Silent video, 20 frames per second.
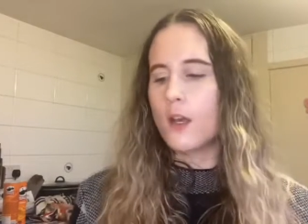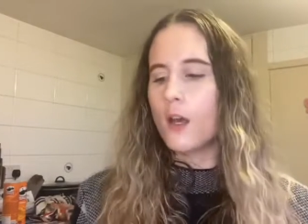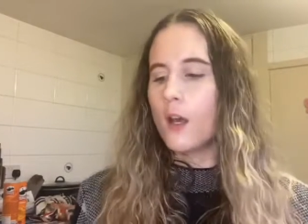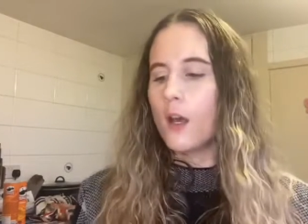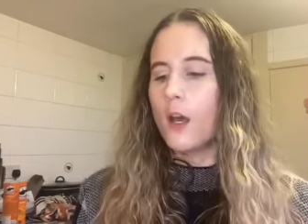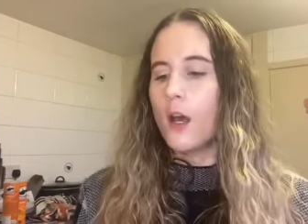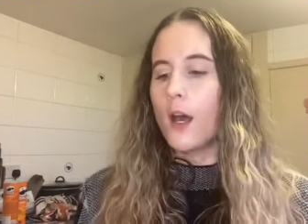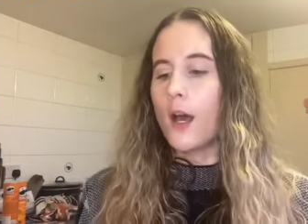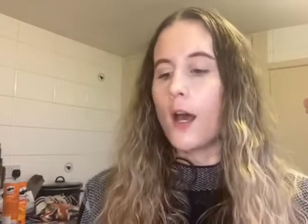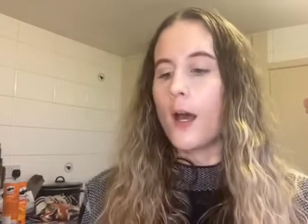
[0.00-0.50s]

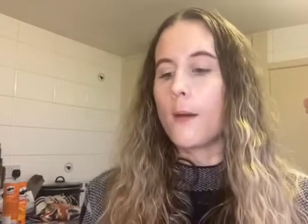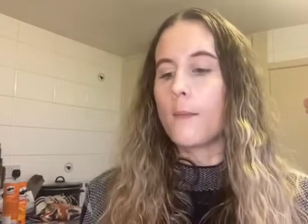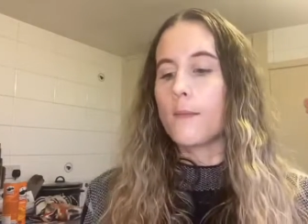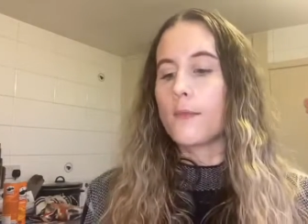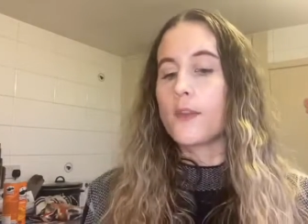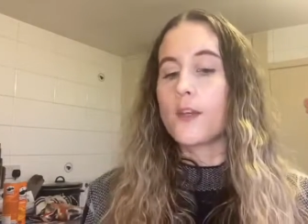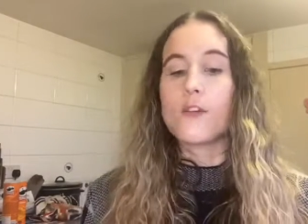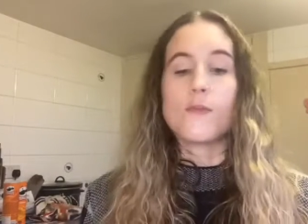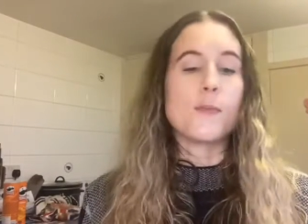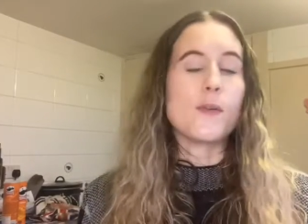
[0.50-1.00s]
that
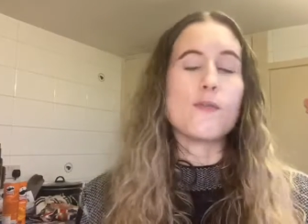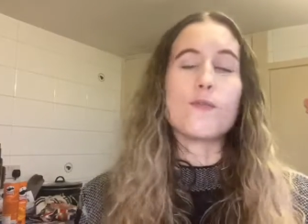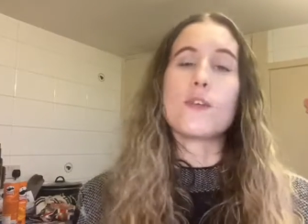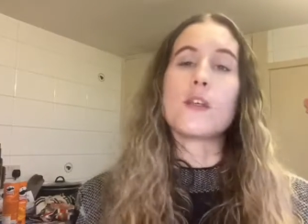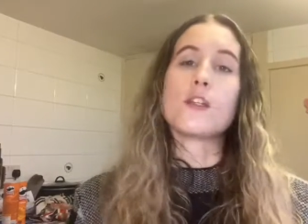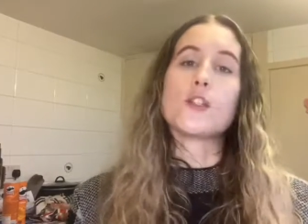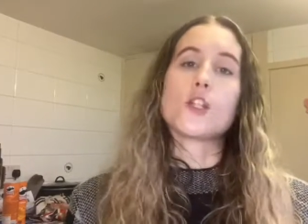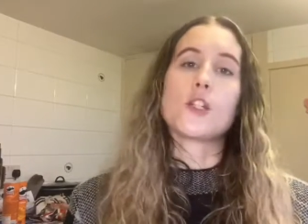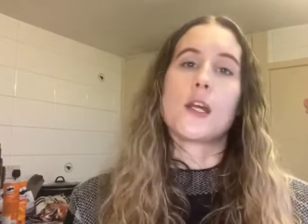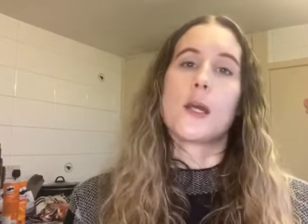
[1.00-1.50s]
have been
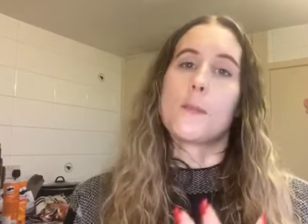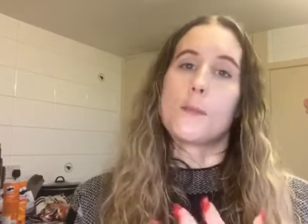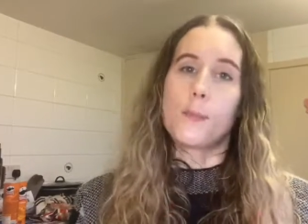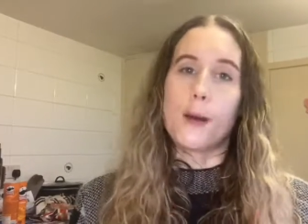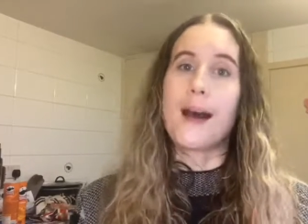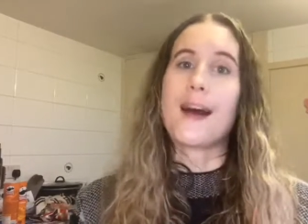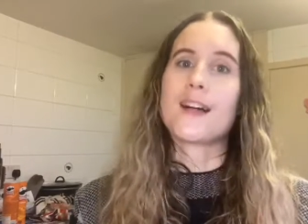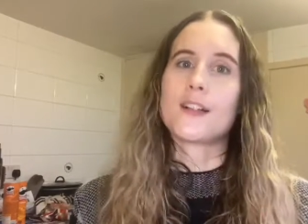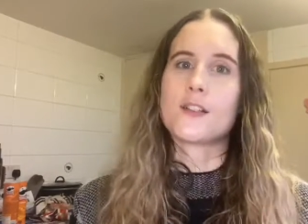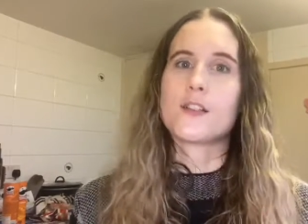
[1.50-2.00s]
featured in
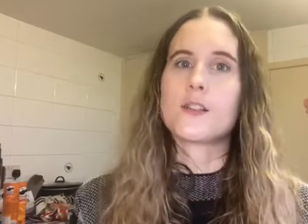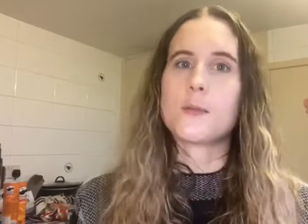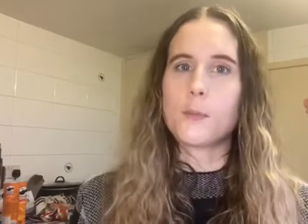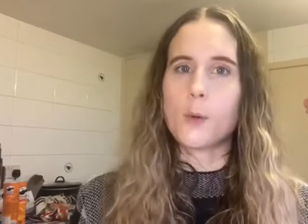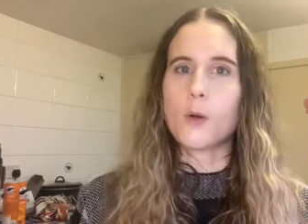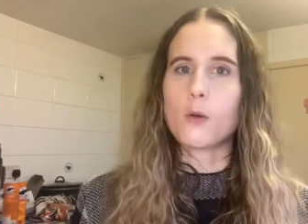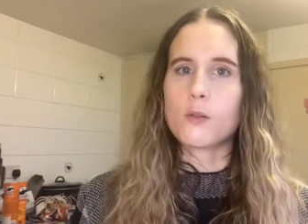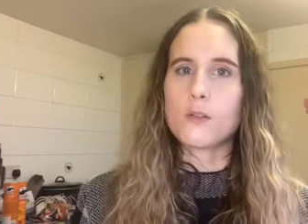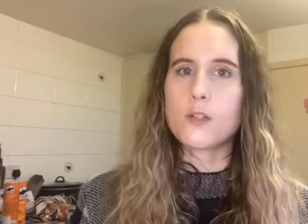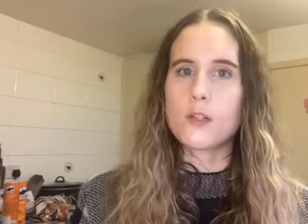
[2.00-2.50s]
past
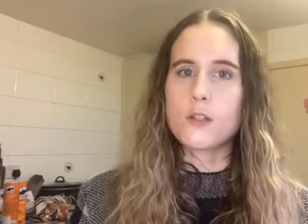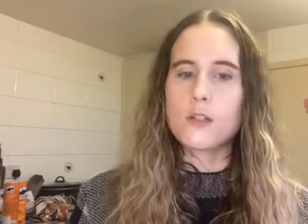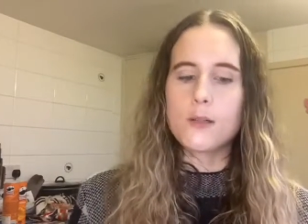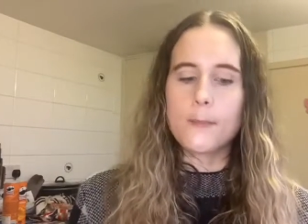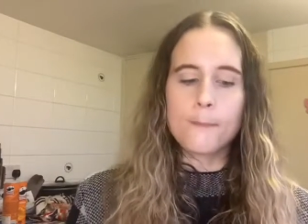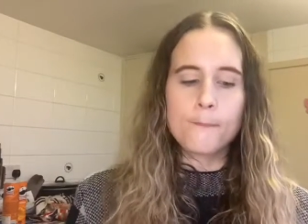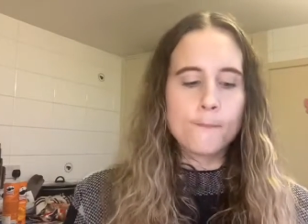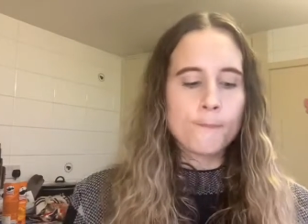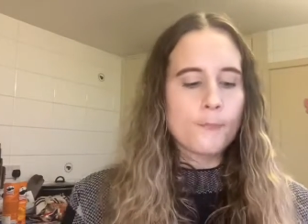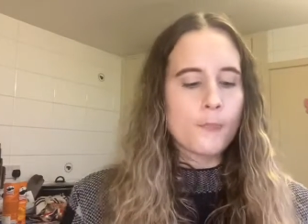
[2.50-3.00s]
boxes,
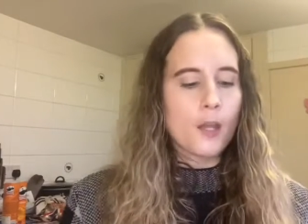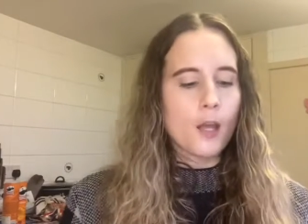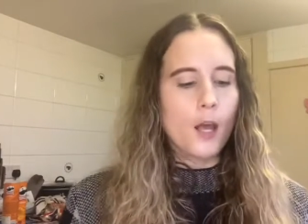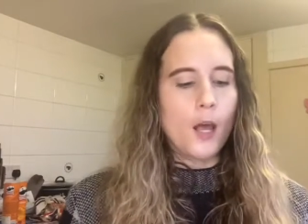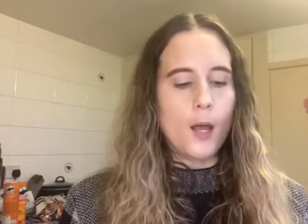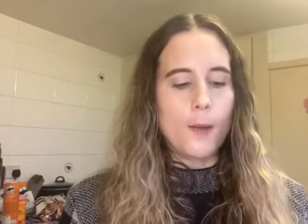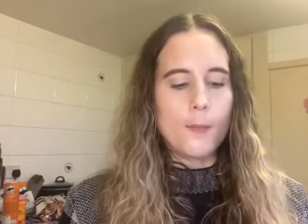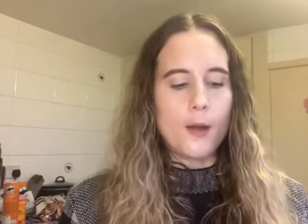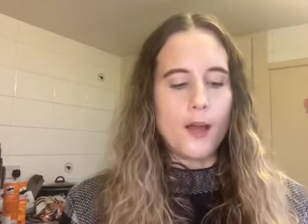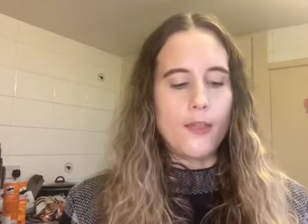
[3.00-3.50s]

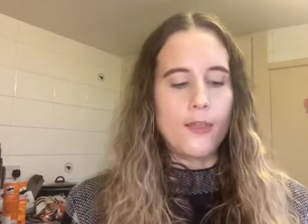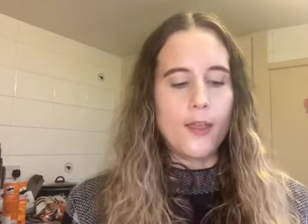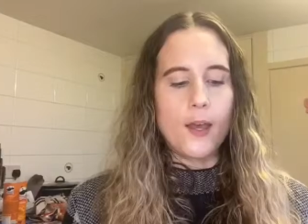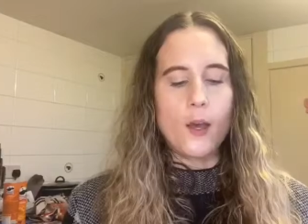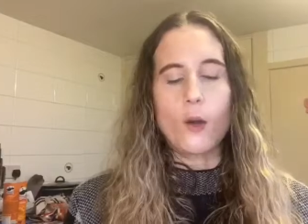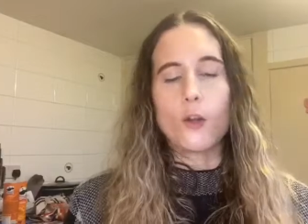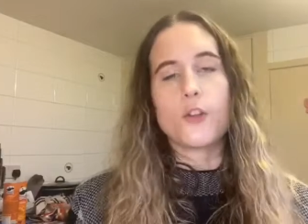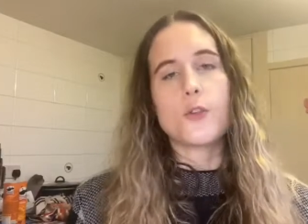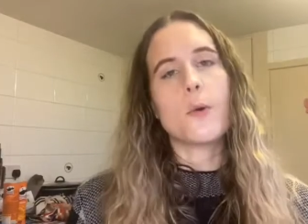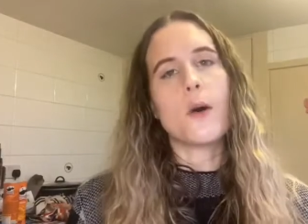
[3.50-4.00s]
and they are
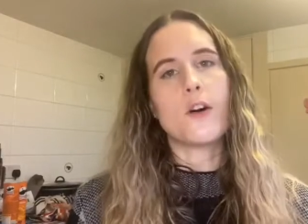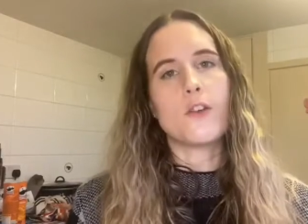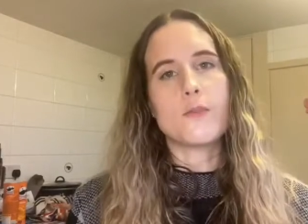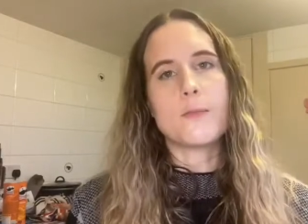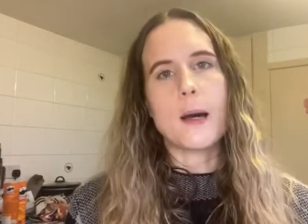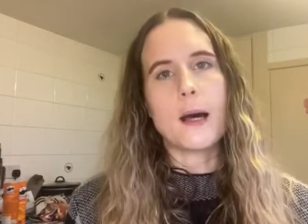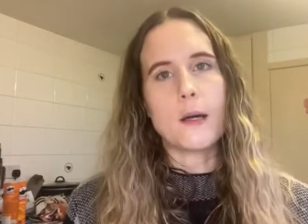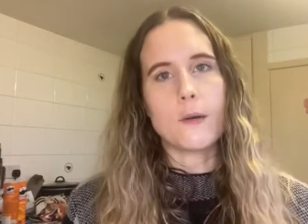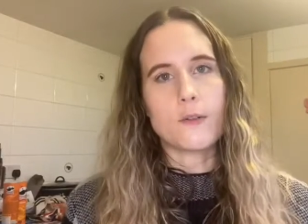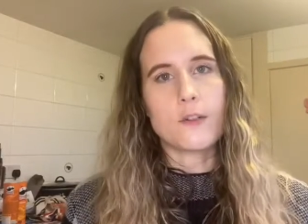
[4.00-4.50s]

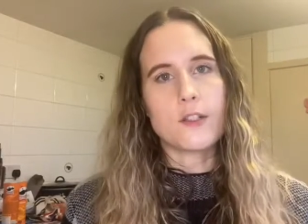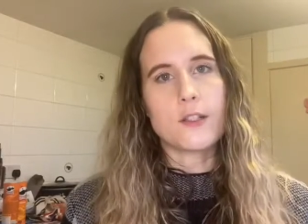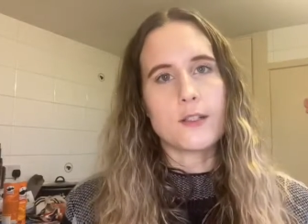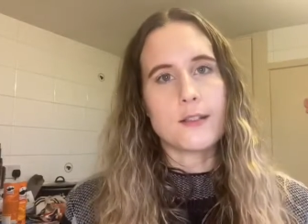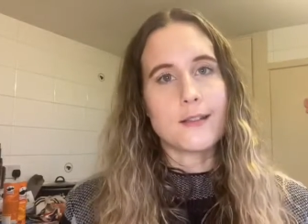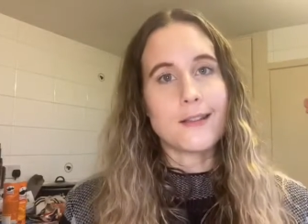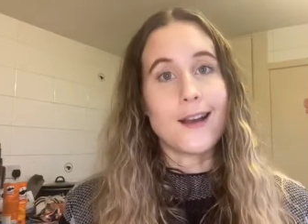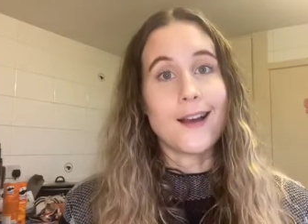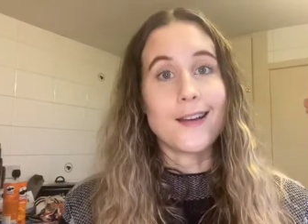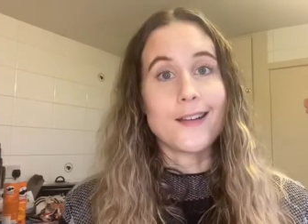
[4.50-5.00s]

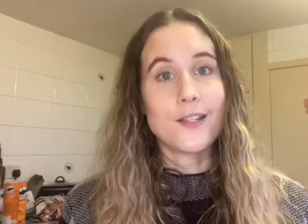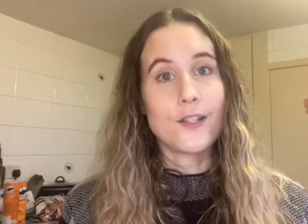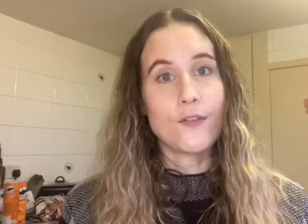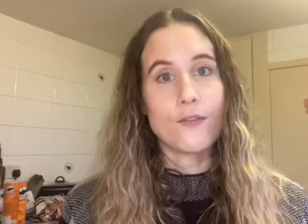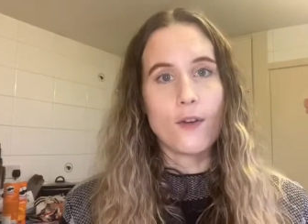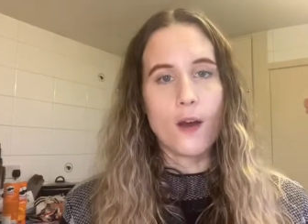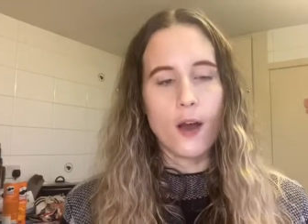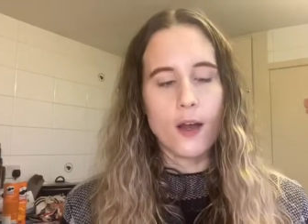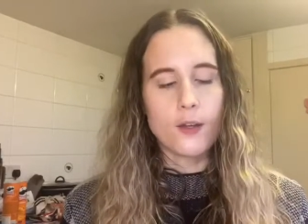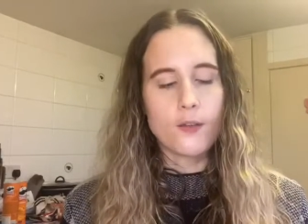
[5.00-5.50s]

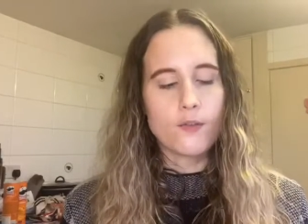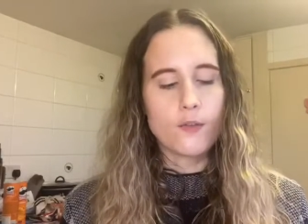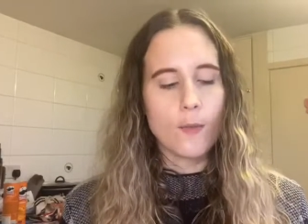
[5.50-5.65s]
£12.95.